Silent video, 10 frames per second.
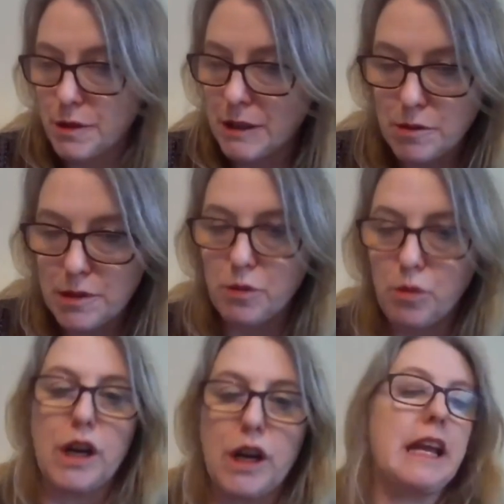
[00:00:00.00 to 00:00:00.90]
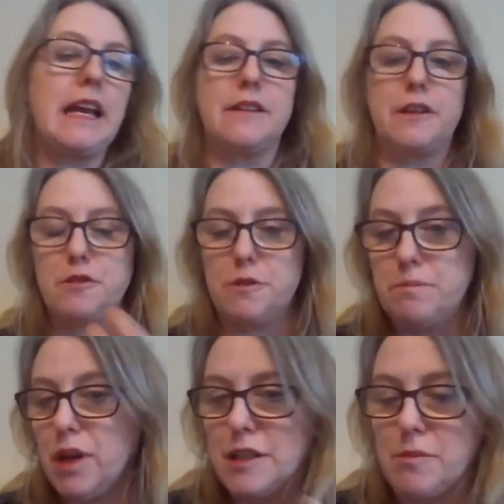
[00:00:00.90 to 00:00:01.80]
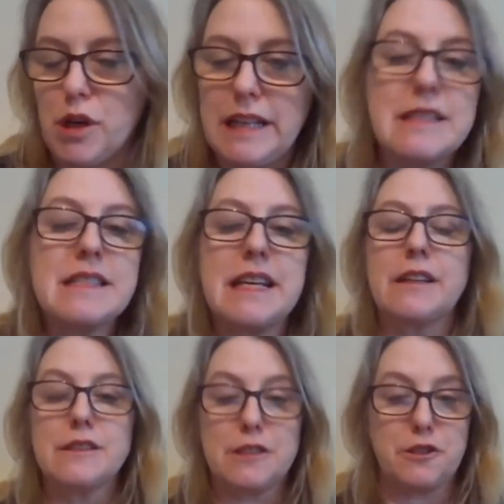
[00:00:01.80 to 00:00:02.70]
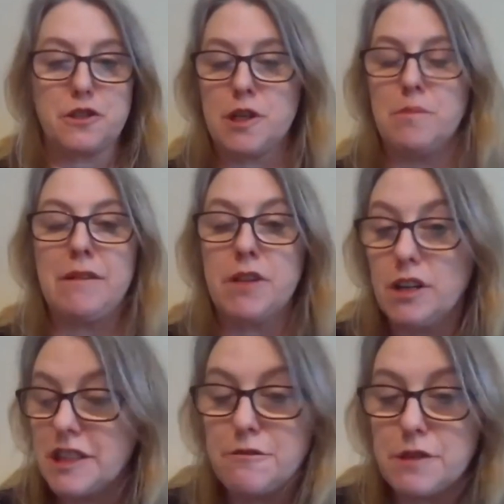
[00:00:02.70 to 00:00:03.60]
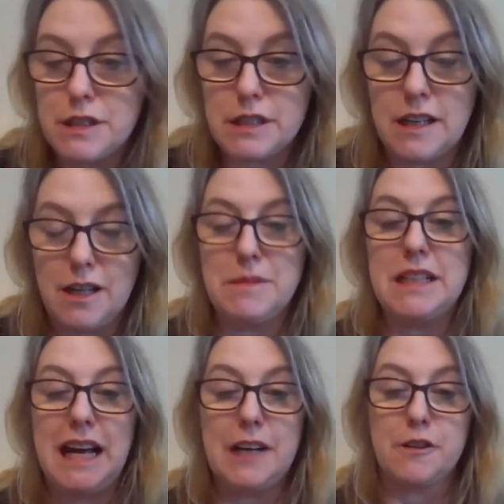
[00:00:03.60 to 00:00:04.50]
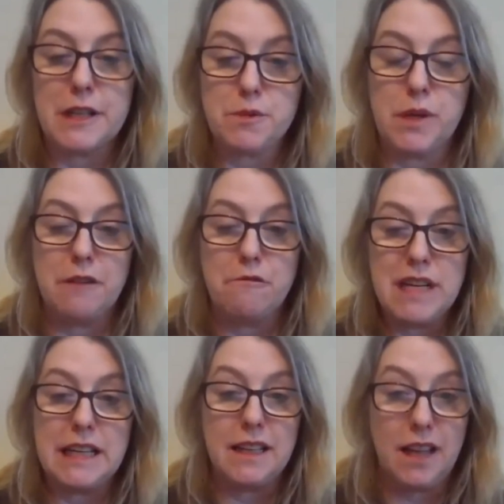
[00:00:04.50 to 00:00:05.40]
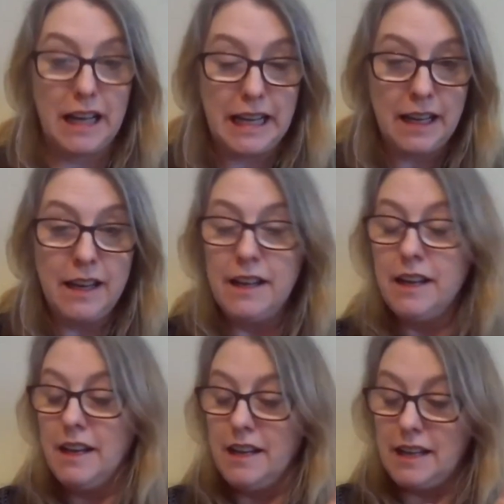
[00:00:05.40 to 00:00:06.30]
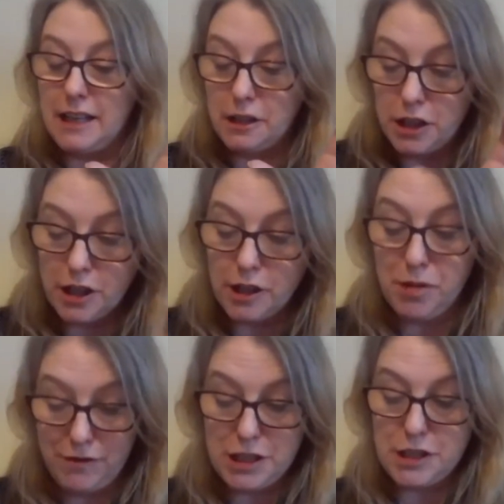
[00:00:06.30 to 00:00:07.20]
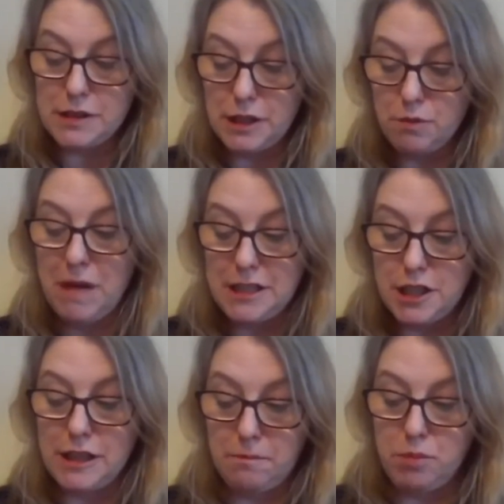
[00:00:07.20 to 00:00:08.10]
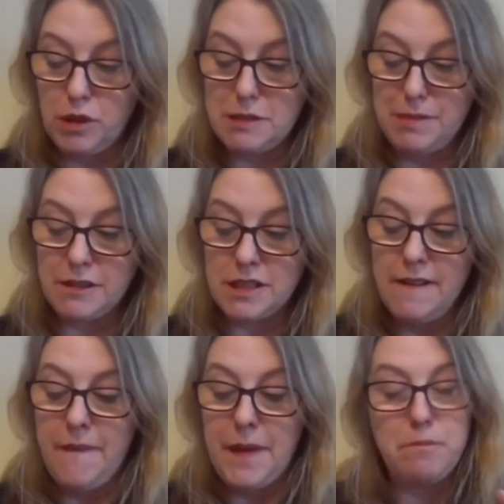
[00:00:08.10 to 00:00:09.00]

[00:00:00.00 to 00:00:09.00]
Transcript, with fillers: you're doing remote working, that you're doing part-time working, signals that you're somehow not interested in climbing the ladder. And that's why I really like in your provisions that you mentioned that point about